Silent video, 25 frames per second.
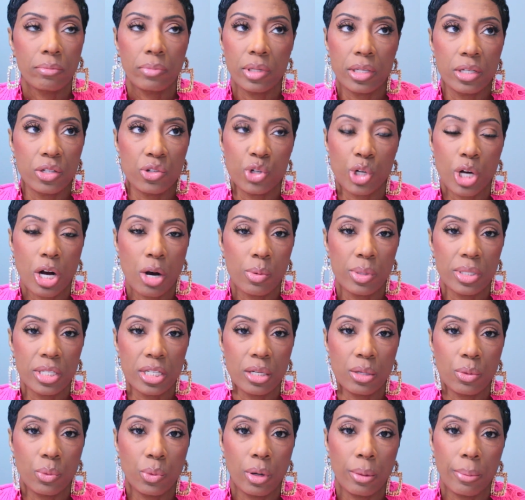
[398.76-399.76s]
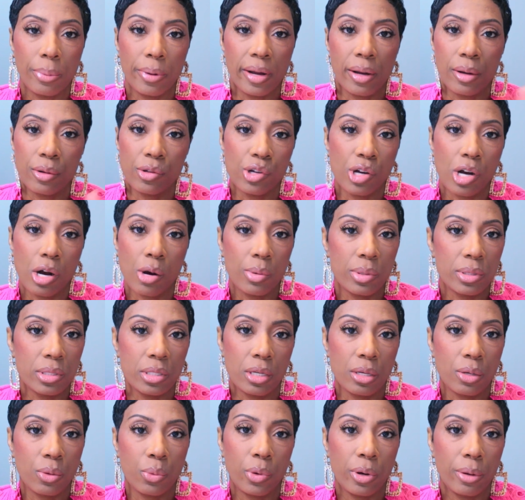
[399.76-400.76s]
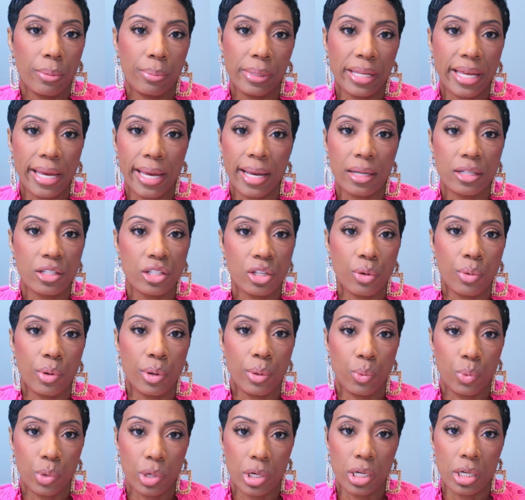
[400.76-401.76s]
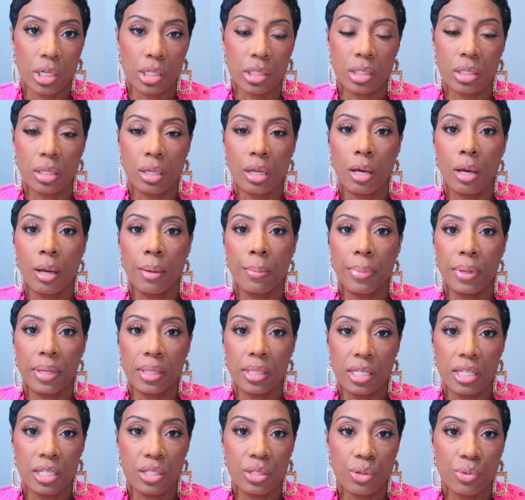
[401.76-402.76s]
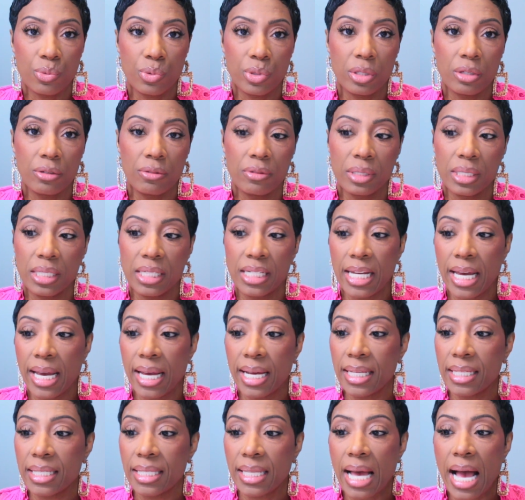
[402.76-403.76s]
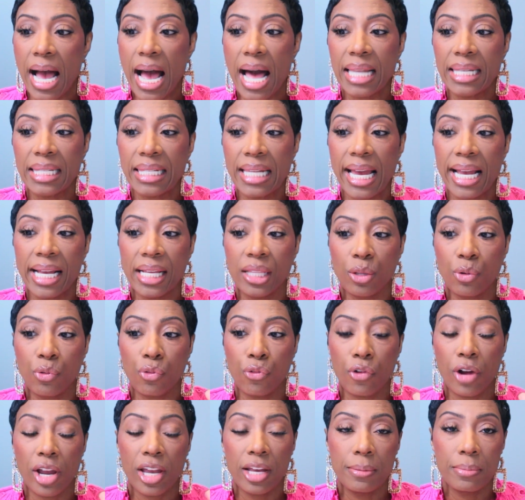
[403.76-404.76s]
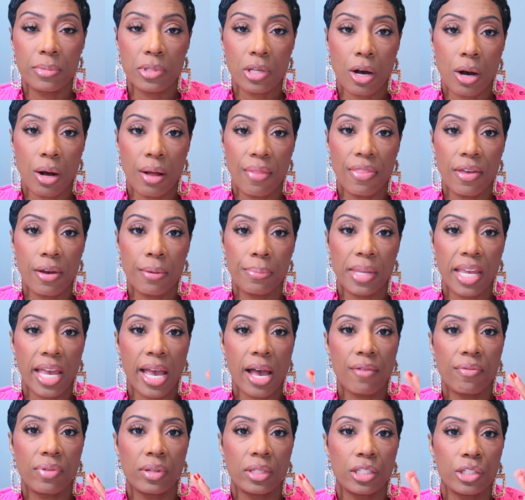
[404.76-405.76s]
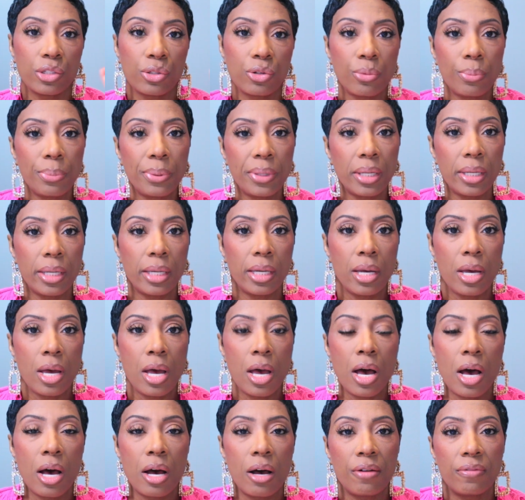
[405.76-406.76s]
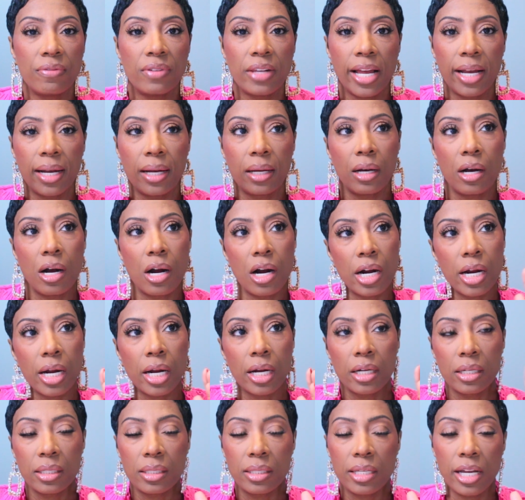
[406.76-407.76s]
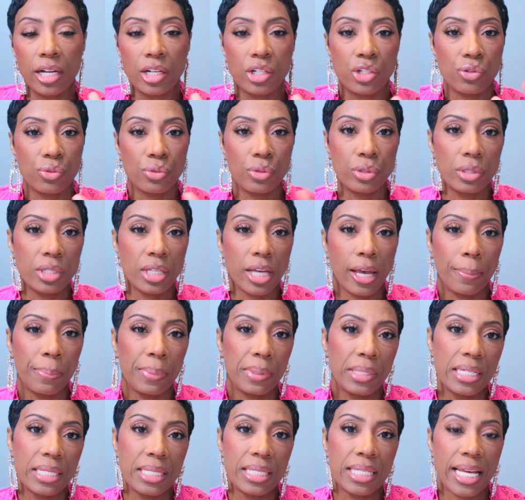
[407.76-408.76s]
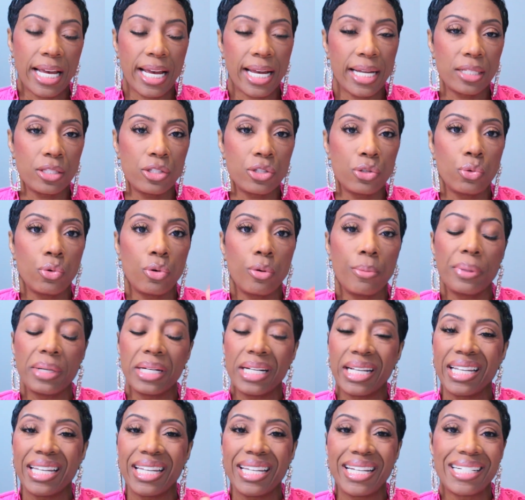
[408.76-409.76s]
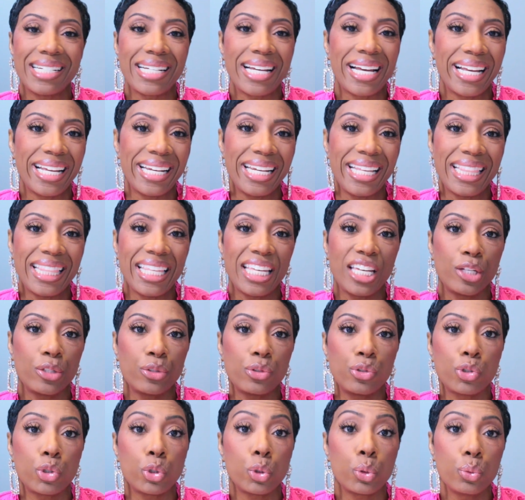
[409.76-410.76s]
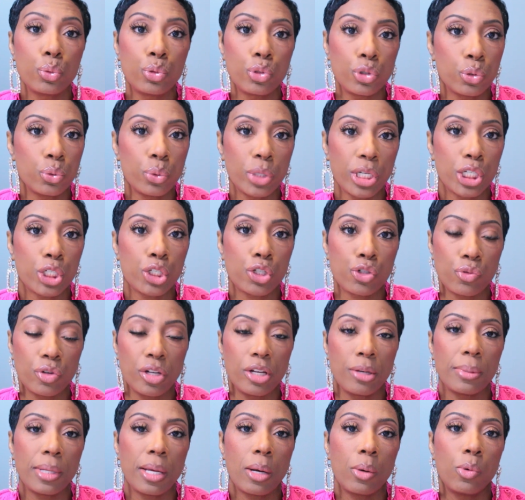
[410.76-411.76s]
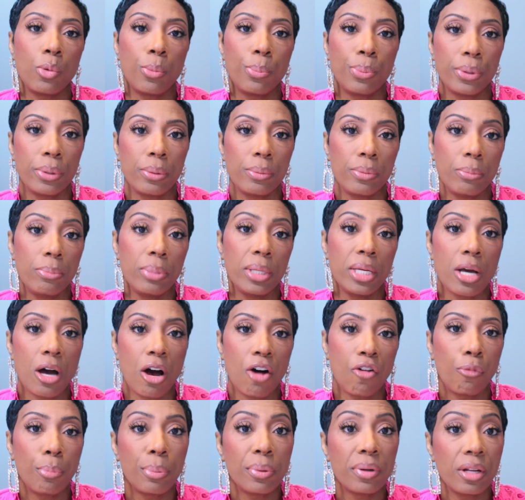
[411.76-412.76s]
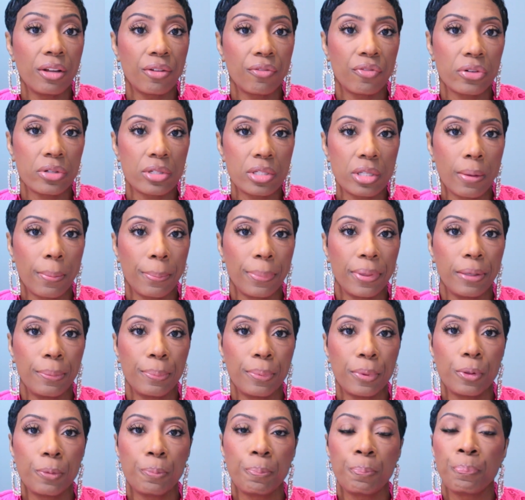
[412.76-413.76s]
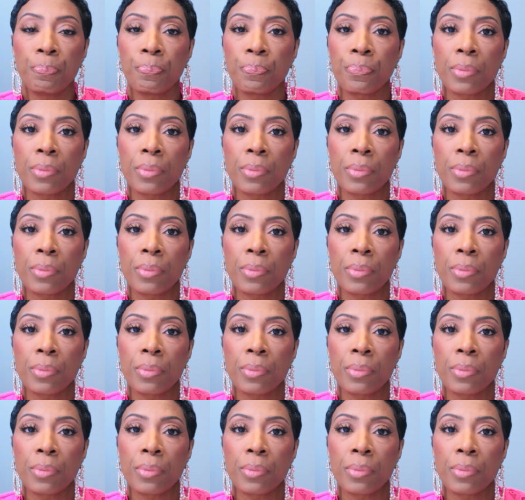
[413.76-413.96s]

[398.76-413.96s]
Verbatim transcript: because you're always going to wear brown, you're always going to wear black, so it works. But these are really, really nice. I like the frames on them. They have a little bit of like a architectural type of design to them, but again, not anything too, too extreme that will put, be off-putting for some people.